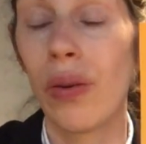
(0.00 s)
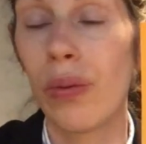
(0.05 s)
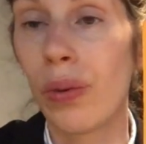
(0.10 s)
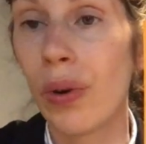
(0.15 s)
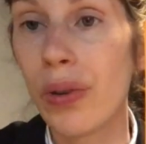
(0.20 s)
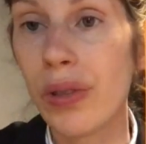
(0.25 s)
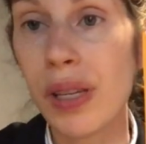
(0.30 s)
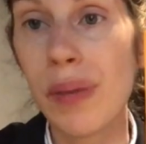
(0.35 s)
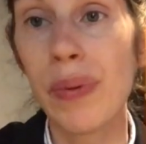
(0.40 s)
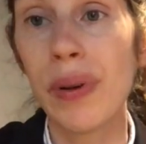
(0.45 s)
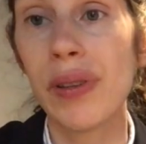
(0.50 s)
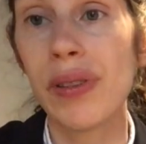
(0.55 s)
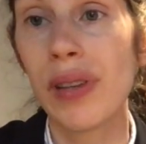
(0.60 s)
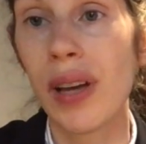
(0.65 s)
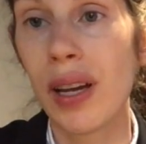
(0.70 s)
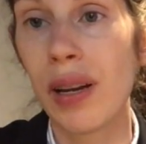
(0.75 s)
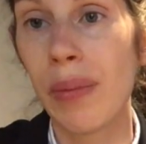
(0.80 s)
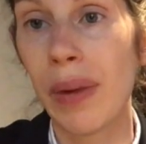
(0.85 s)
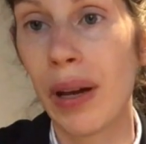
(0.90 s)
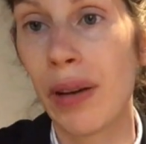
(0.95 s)
Rosie puts
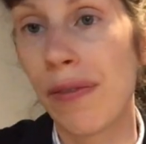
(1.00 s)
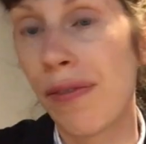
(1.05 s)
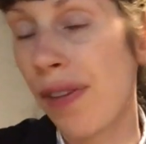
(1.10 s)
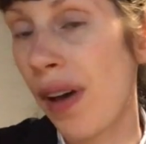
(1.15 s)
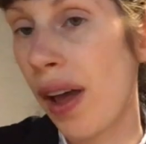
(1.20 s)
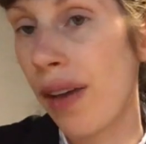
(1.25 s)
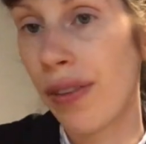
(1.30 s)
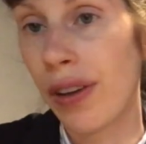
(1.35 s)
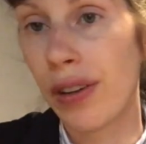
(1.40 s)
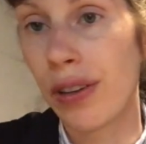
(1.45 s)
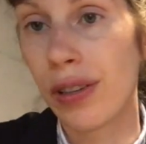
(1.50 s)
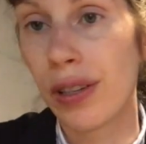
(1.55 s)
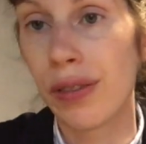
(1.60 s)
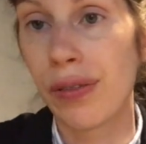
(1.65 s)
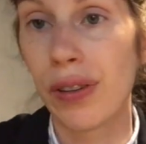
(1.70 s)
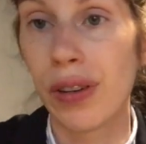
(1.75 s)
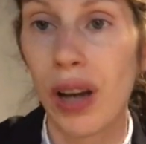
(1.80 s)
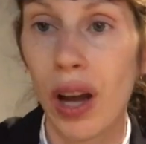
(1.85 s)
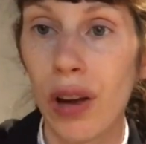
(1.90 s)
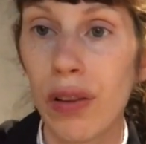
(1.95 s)
on about 500
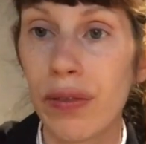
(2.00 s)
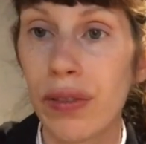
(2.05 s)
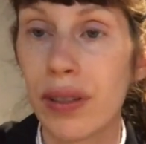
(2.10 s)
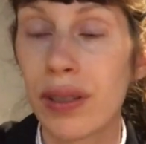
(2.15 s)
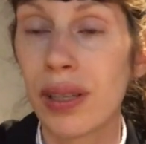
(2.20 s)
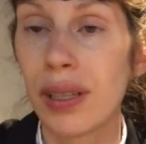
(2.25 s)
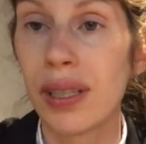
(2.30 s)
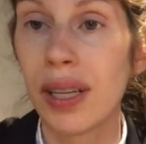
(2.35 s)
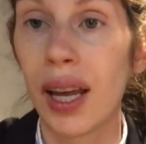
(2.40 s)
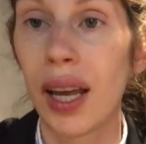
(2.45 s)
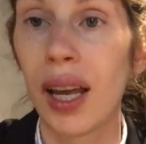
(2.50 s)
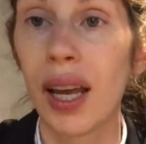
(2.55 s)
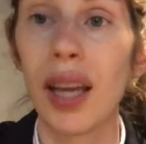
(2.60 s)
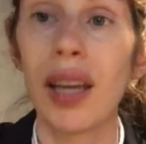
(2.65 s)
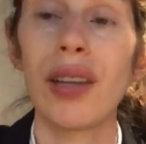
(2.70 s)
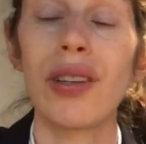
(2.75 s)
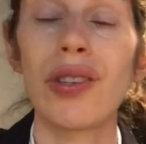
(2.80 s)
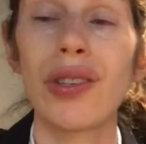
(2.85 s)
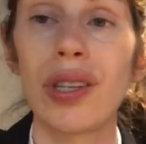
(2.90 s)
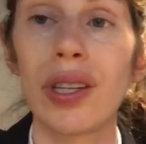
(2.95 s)
different outfits a
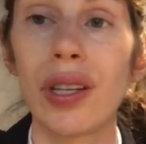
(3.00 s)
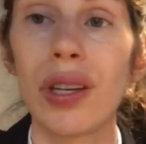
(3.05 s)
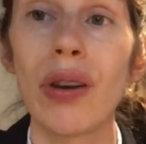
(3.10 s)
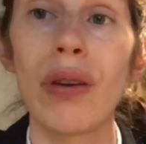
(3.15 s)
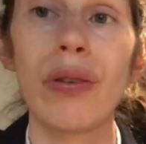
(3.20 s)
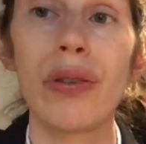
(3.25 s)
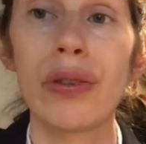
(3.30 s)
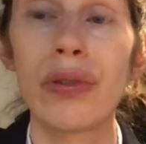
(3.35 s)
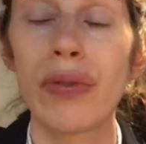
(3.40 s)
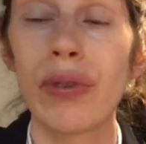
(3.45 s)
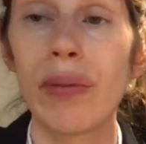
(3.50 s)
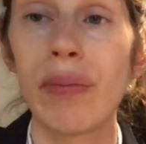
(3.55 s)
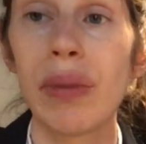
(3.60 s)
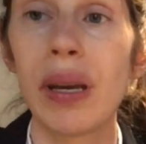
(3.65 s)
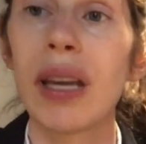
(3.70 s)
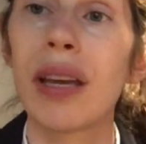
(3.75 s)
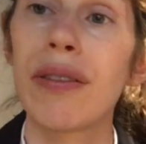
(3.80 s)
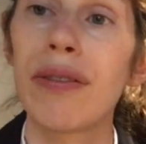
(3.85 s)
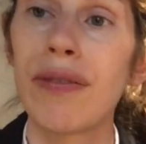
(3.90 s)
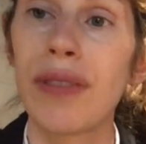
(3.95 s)
day. She goes from
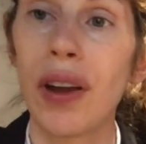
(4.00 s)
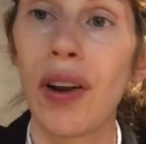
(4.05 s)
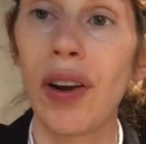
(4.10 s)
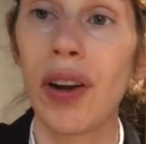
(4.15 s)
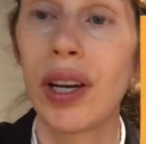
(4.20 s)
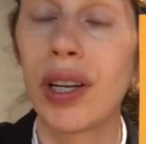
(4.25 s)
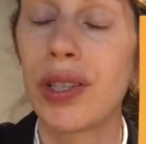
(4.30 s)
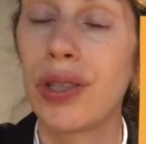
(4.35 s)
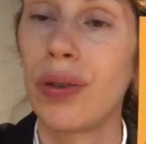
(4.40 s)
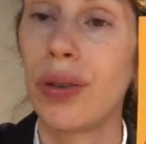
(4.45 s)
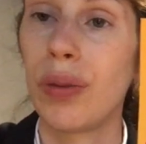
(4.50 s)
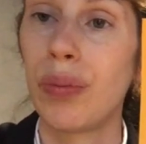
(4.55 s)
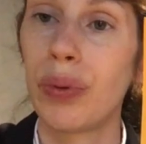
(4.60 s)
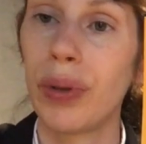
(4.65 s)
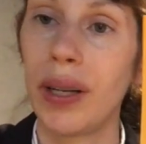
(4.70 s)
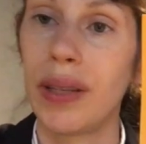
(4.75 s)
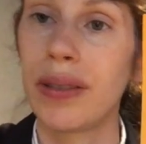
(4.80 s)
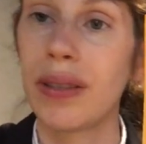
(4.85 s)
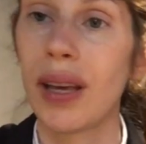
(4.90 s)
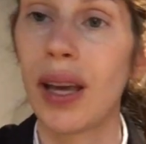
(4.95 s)
being a fairy to a
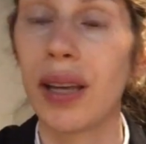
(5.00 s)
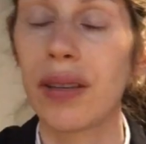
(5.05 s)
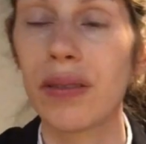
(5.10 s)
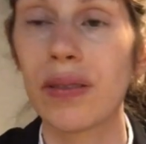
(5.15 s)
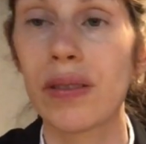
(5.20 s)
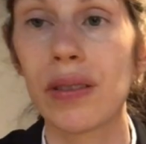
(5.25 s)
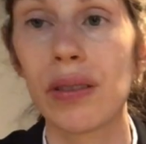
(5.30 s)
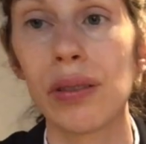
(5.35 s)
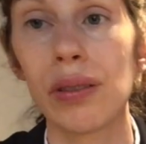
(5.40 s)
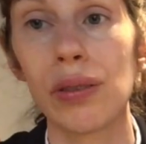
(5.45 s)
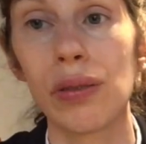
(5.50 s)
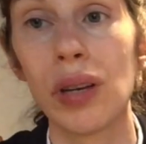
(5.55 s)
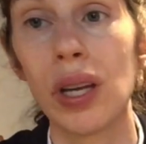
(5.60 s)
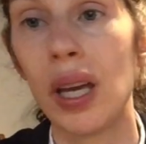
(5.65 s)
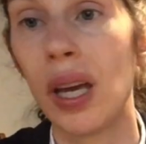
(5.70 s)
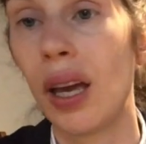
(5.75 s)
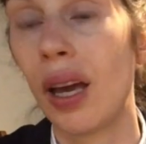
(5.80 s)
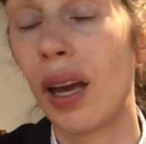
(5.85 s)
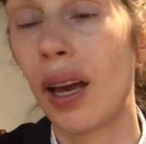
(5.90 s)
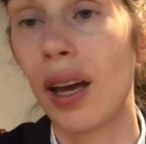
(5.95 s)
princess to
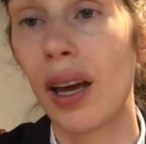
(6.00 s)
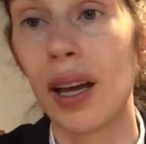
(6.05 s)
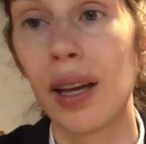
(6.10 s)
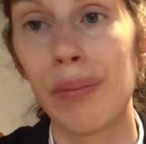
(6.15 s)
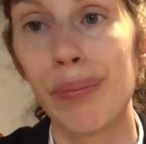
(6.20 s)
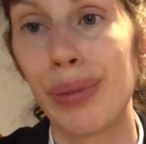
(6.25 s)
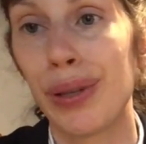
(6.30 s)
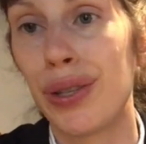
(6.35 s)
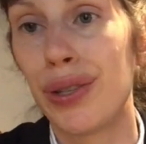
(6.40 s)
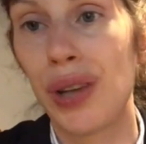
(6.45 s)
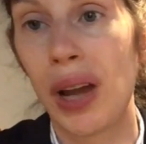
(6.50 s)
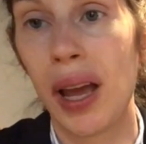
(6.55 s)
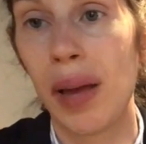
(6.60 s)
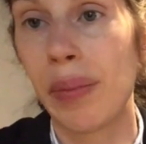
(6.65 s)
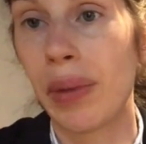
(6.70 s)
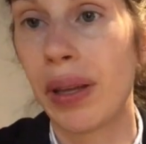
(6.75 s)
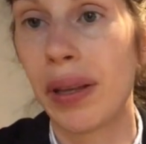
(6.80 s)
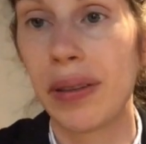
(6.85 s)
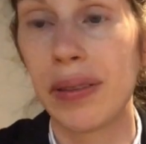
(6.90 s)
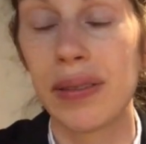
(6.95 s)

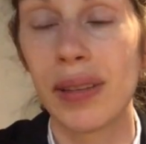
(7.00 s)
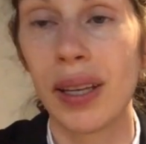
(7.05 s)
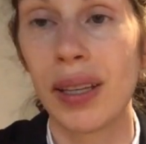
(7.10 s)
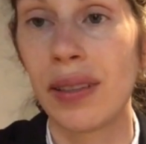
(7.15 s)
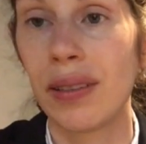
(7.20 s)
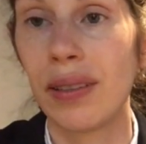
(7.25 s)
pajamas.